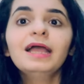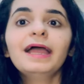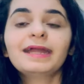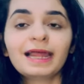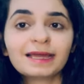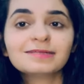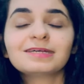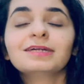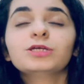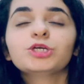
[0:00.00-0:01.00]
and like i
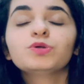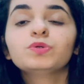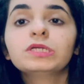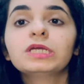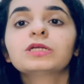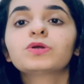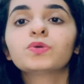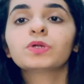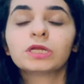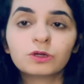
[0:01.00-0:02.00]
said you need
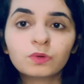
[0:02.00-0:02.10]
to need